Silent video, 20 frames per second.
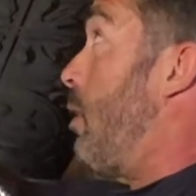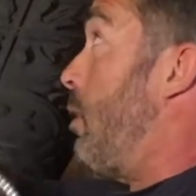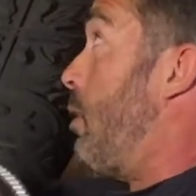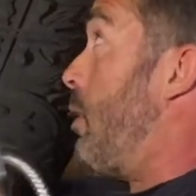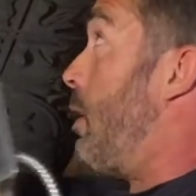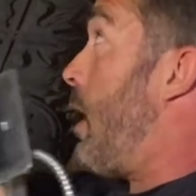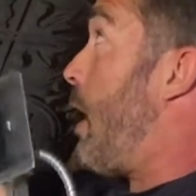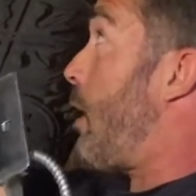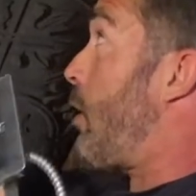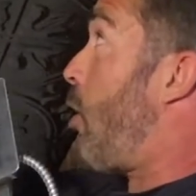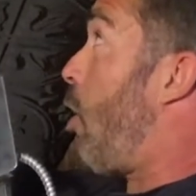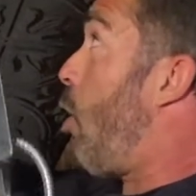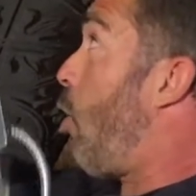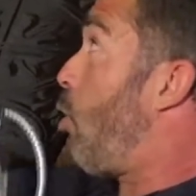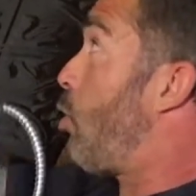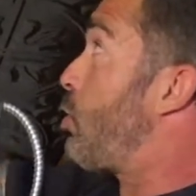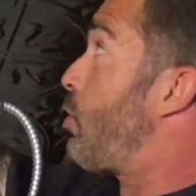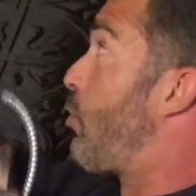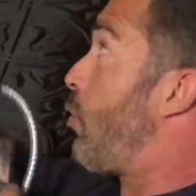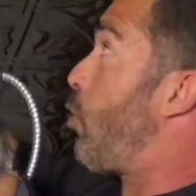Now the
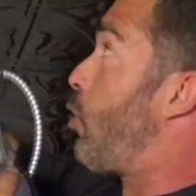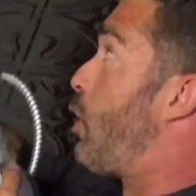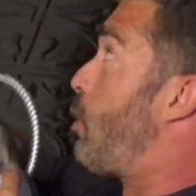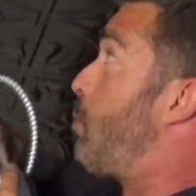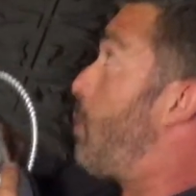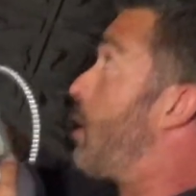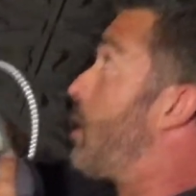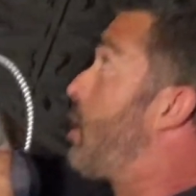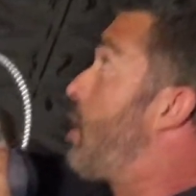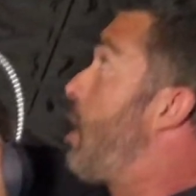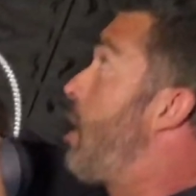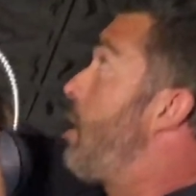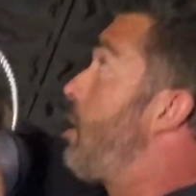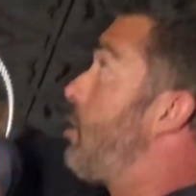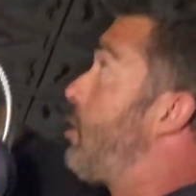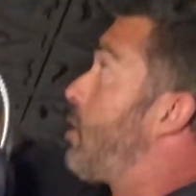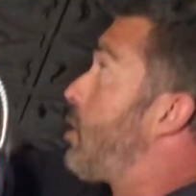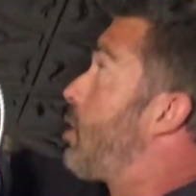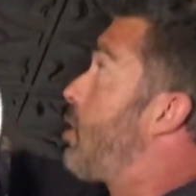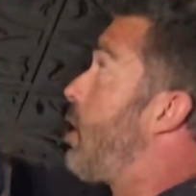holes have already been cut.
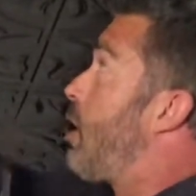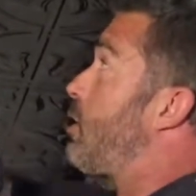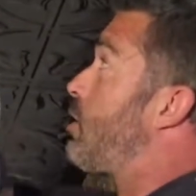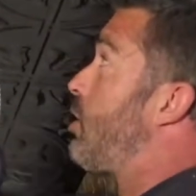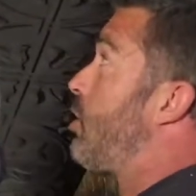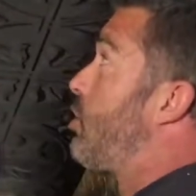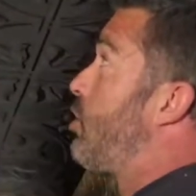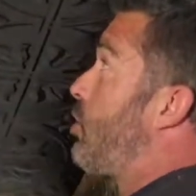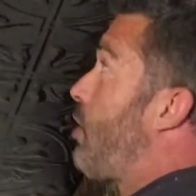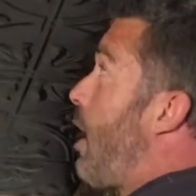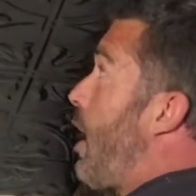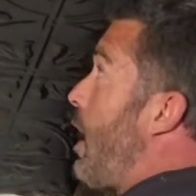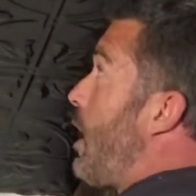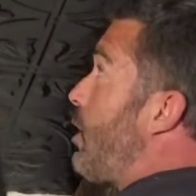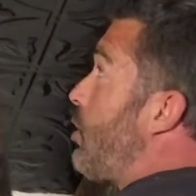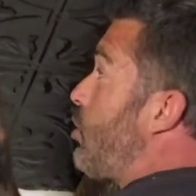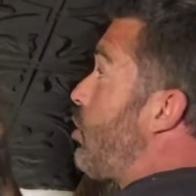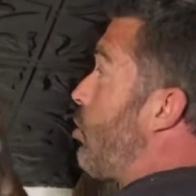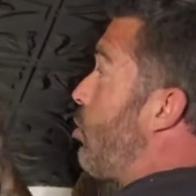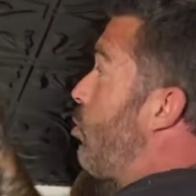They're cut to
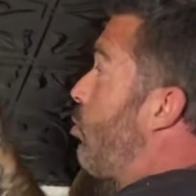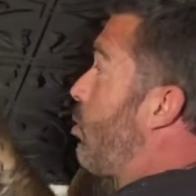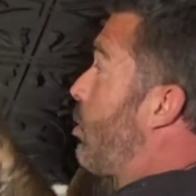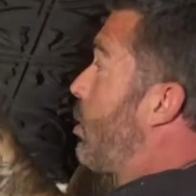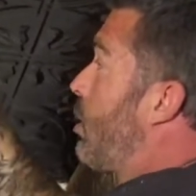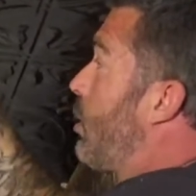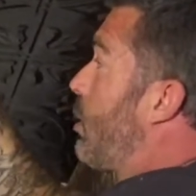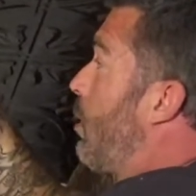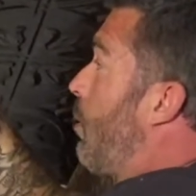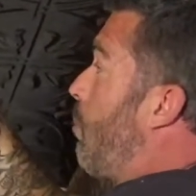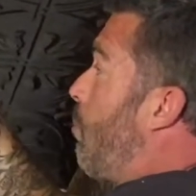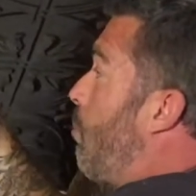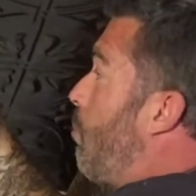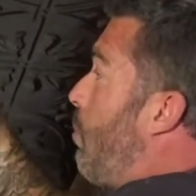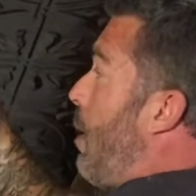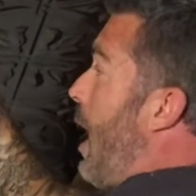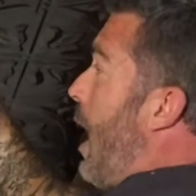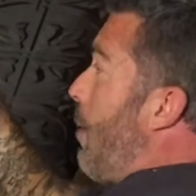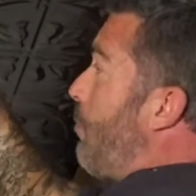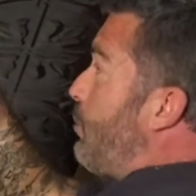size. We're going to
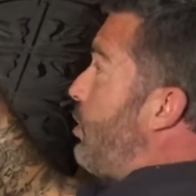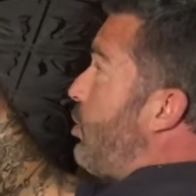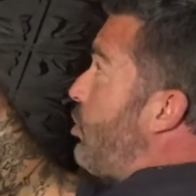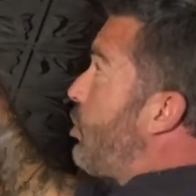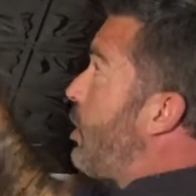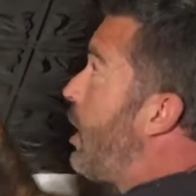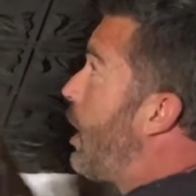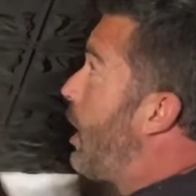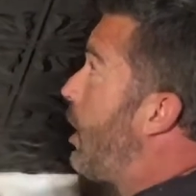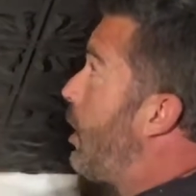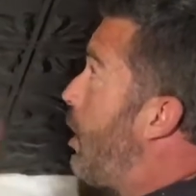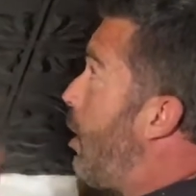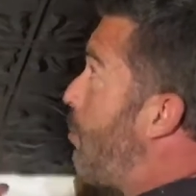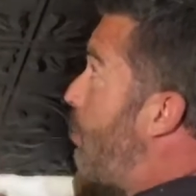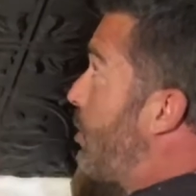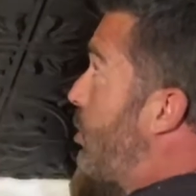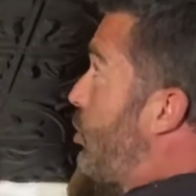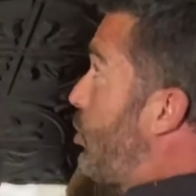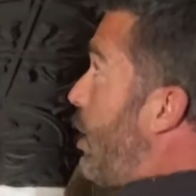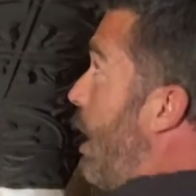pop this can up
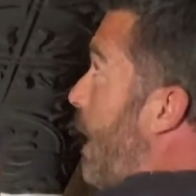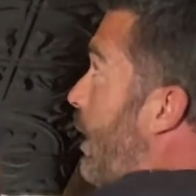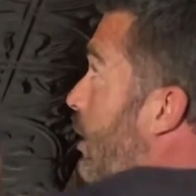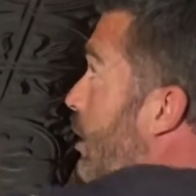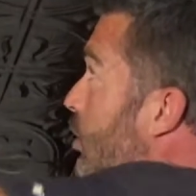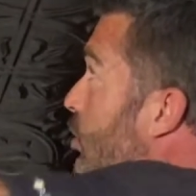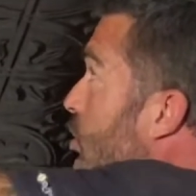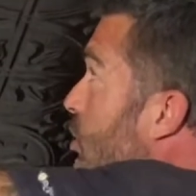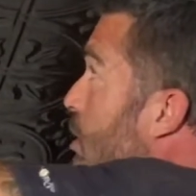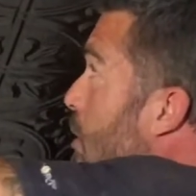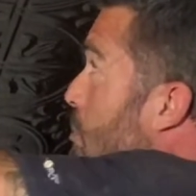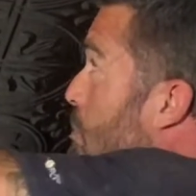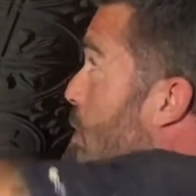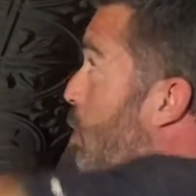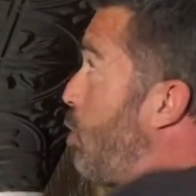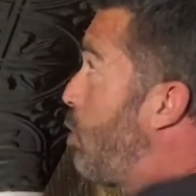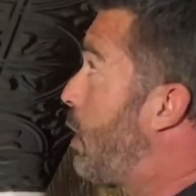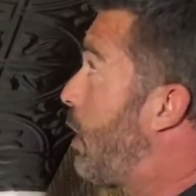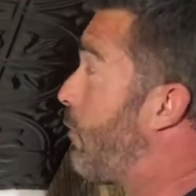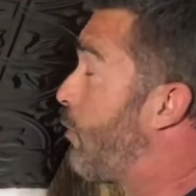inside. Now this is the
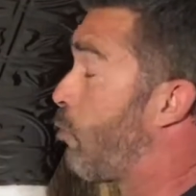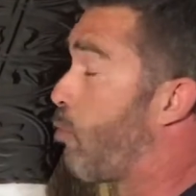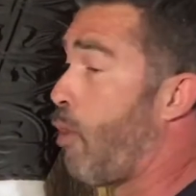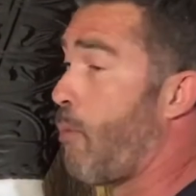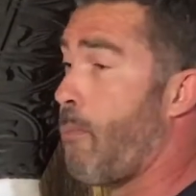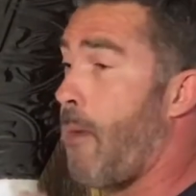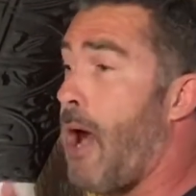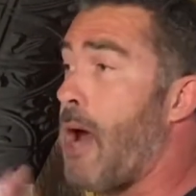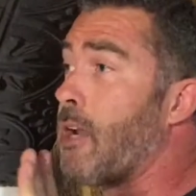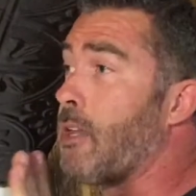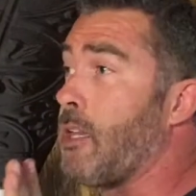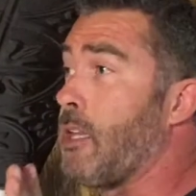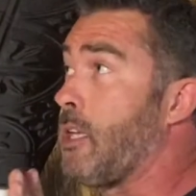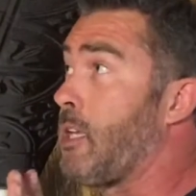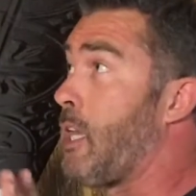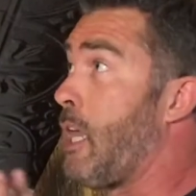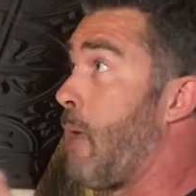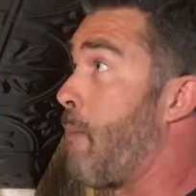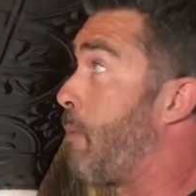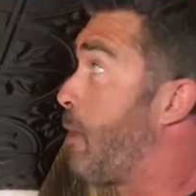beauty of a remodeling
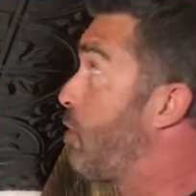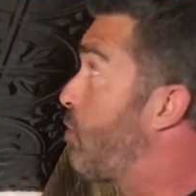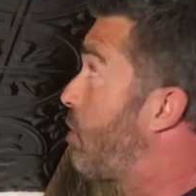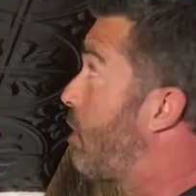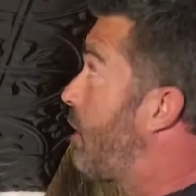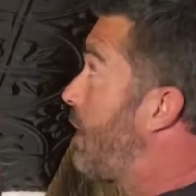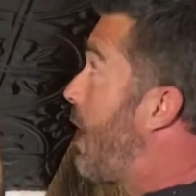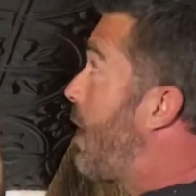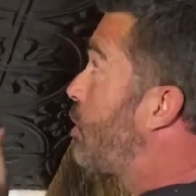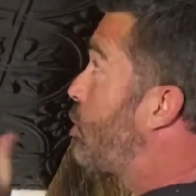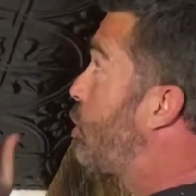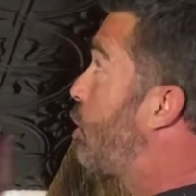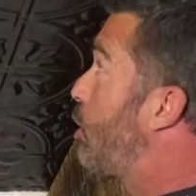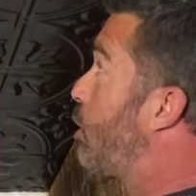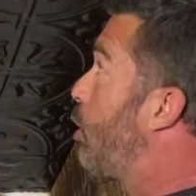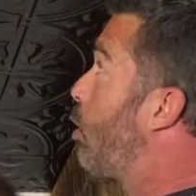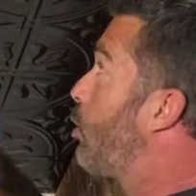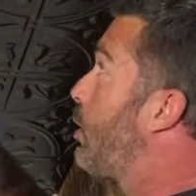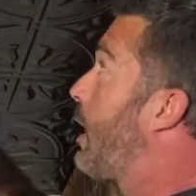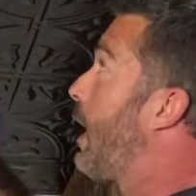can because it allows you to
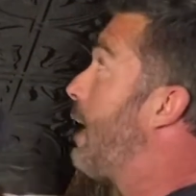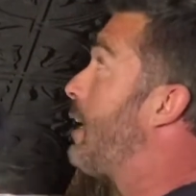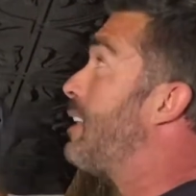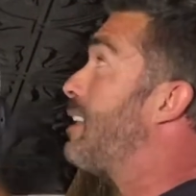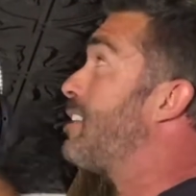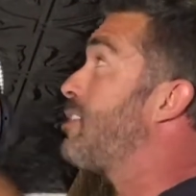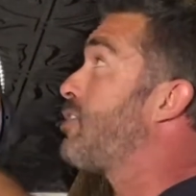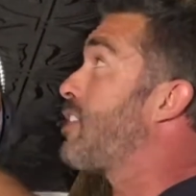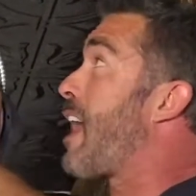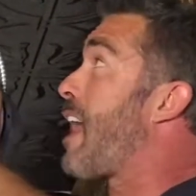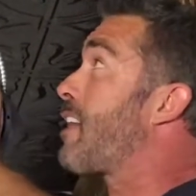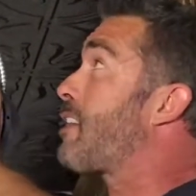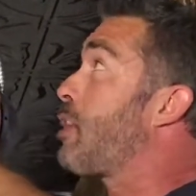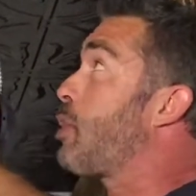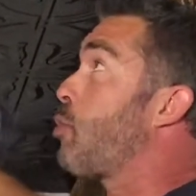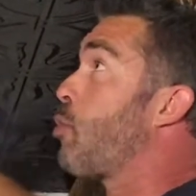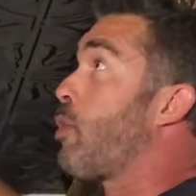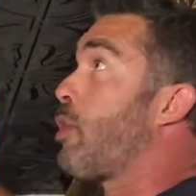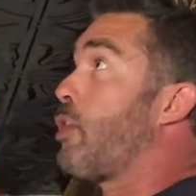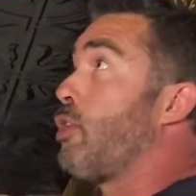locate it exactly
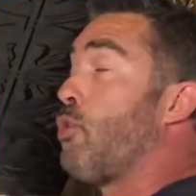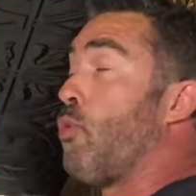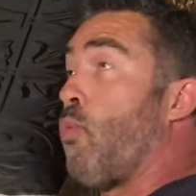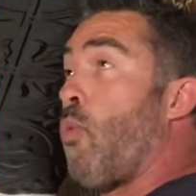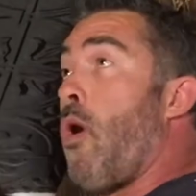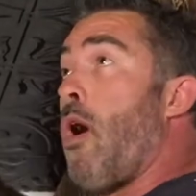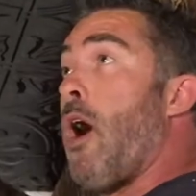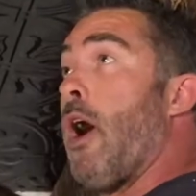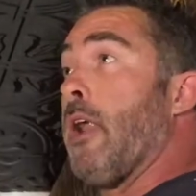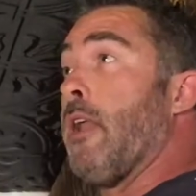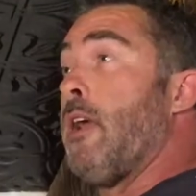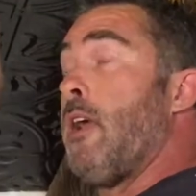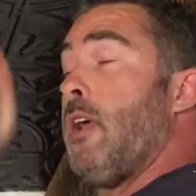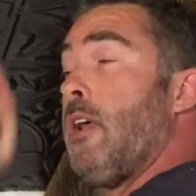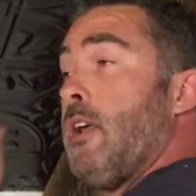where you want.